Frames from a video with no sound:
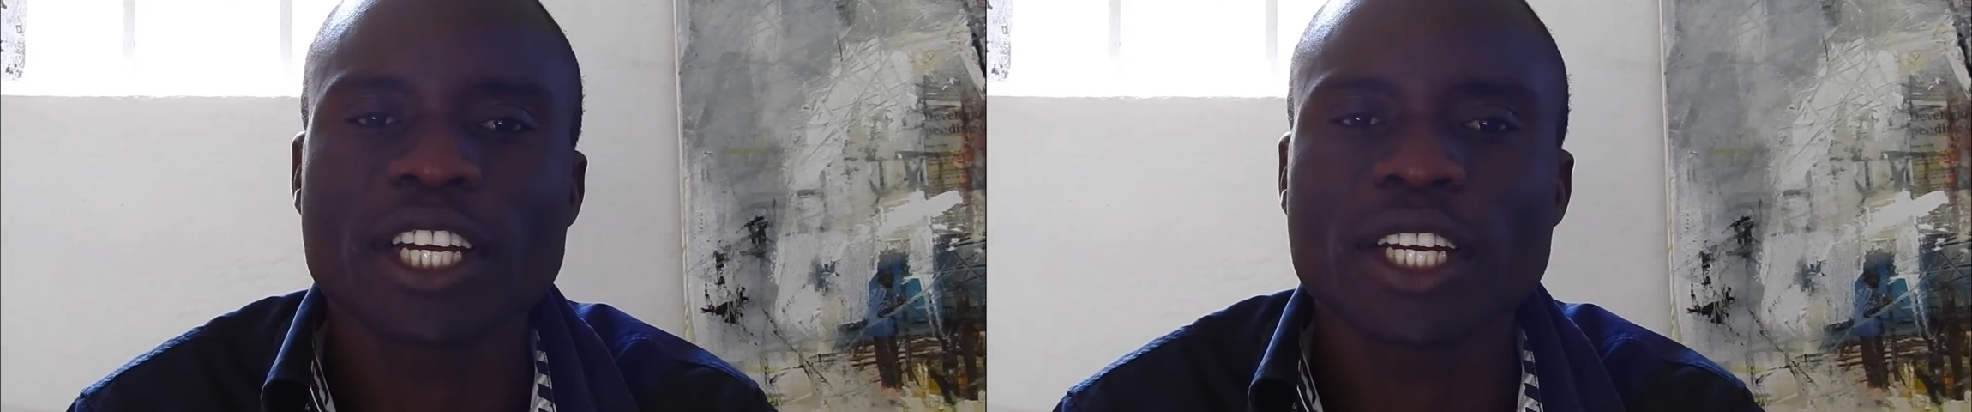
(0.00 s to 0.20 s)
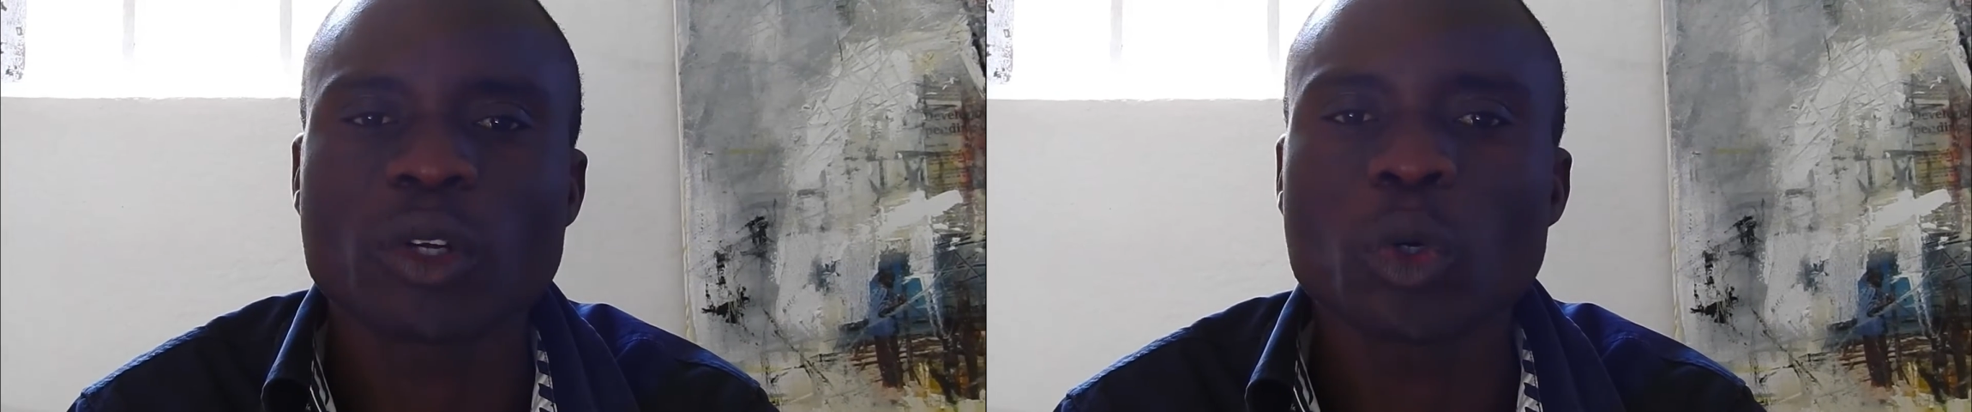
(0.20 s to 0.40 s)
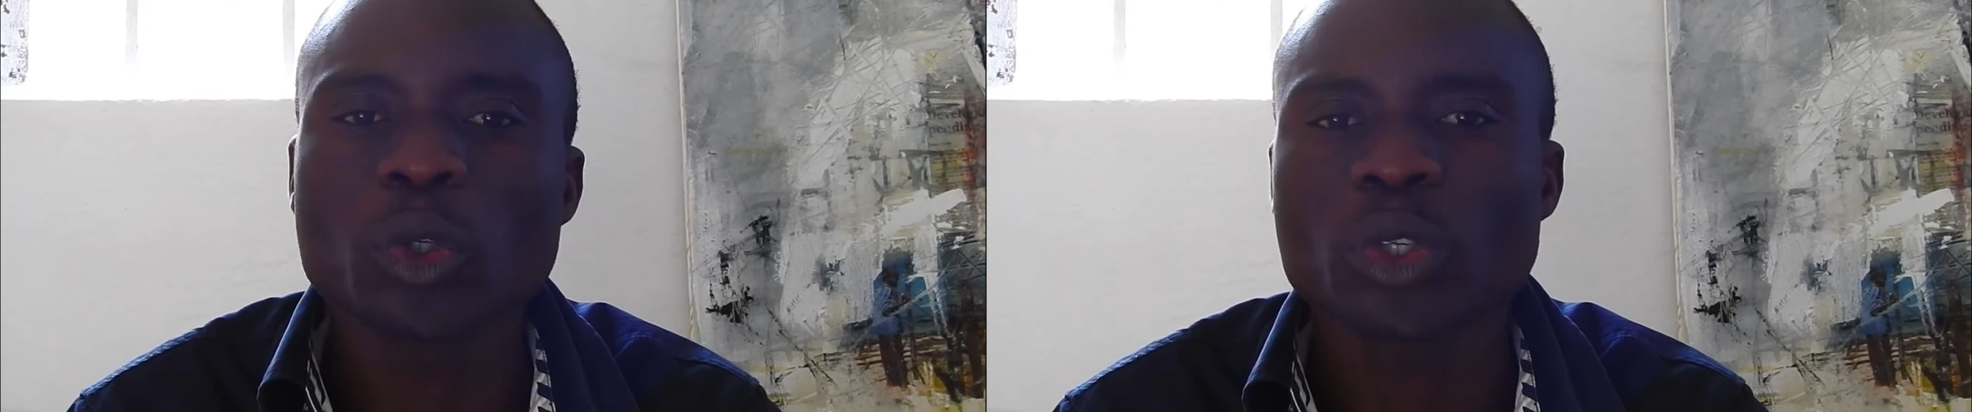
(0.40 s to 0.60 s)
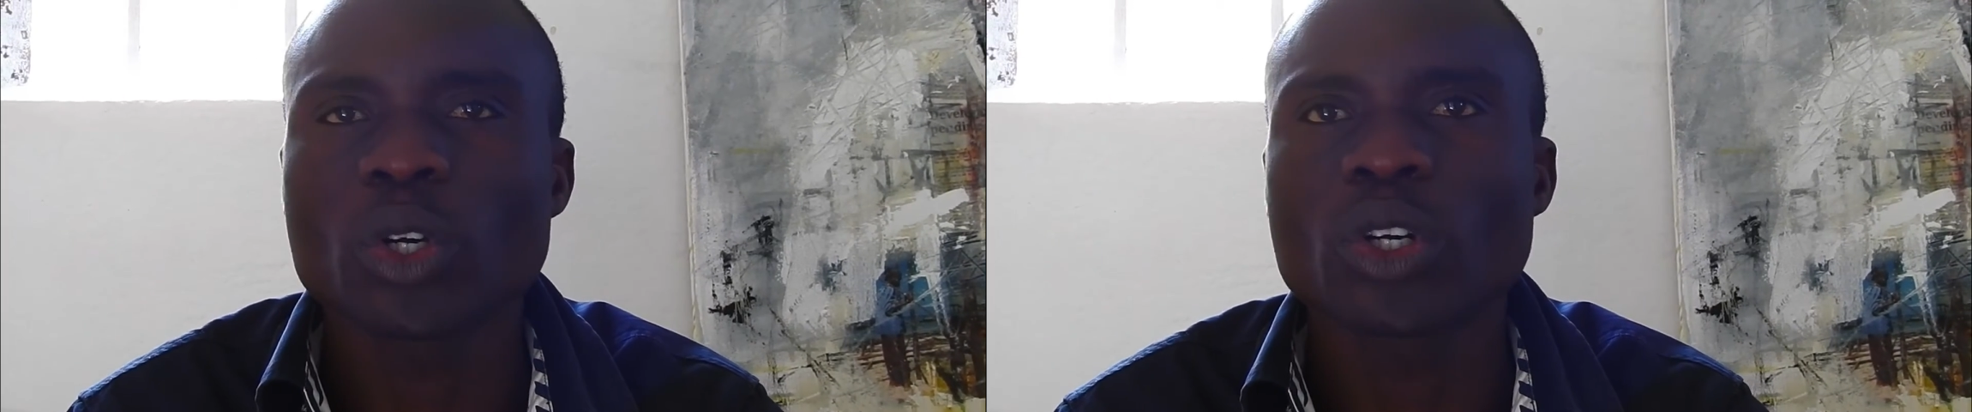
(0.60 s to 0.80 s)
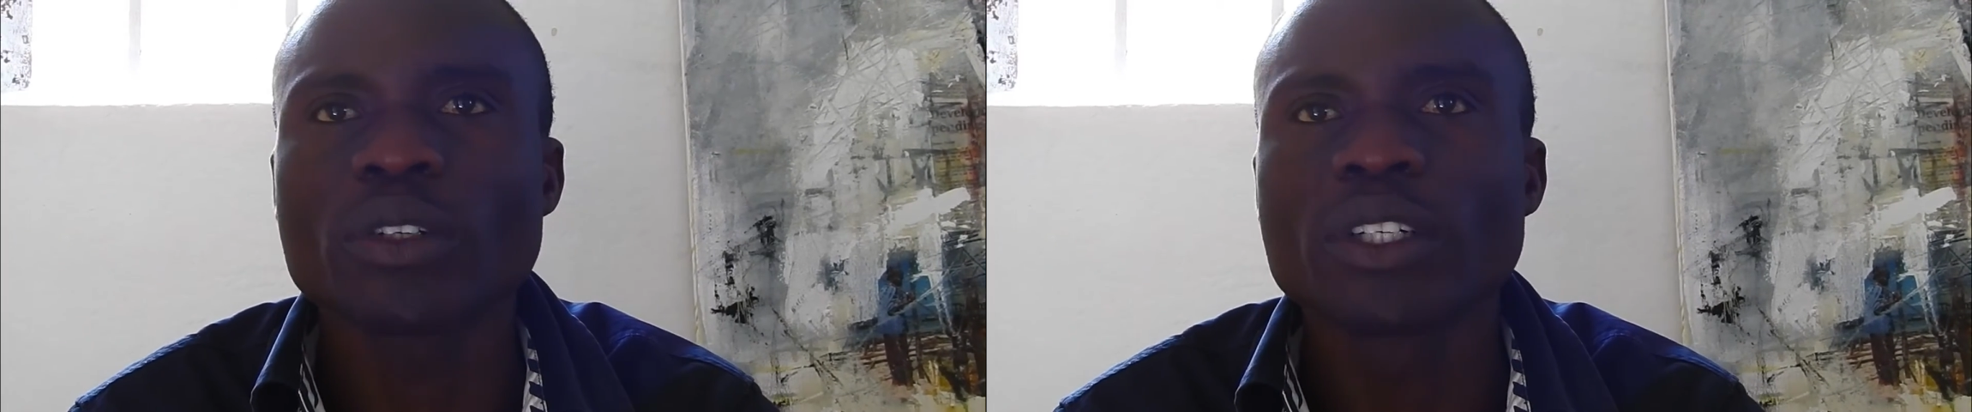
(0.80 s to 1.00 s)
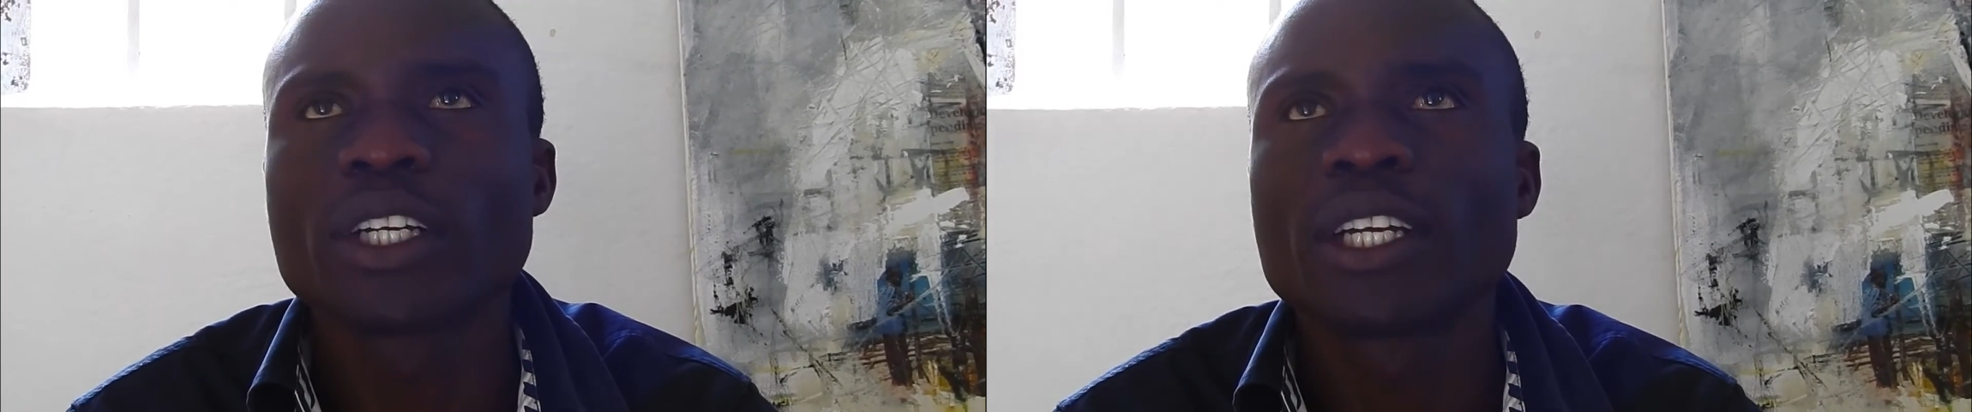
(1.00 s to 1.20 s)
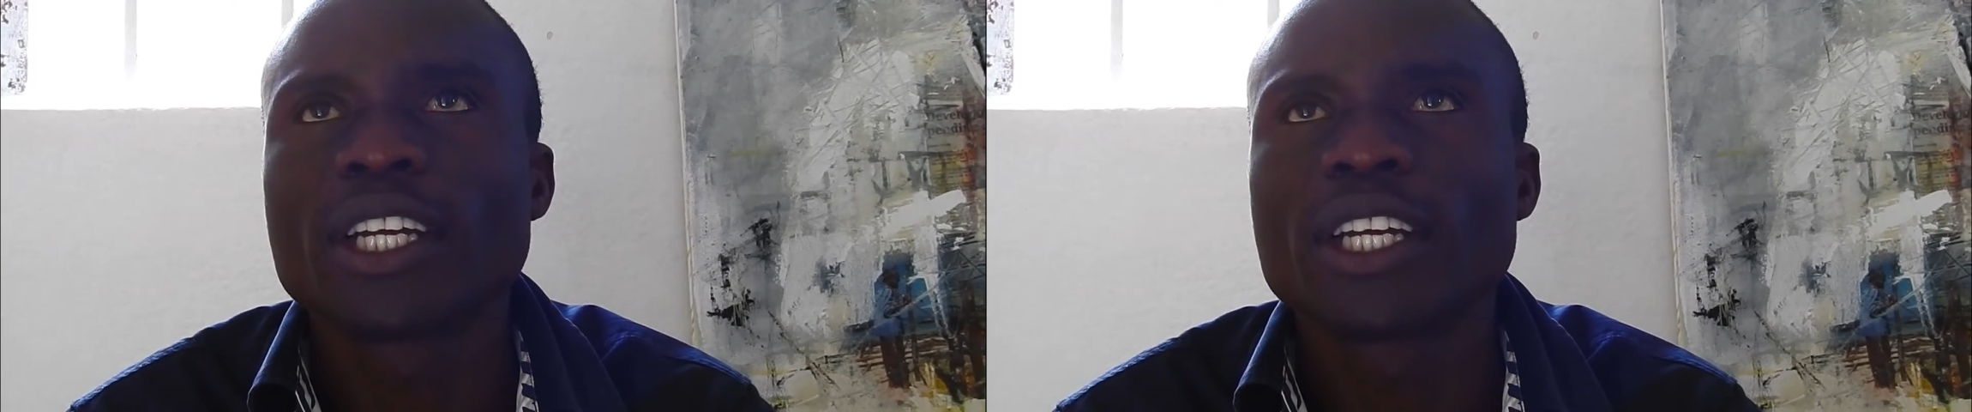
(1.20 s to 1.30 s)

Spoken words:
And also,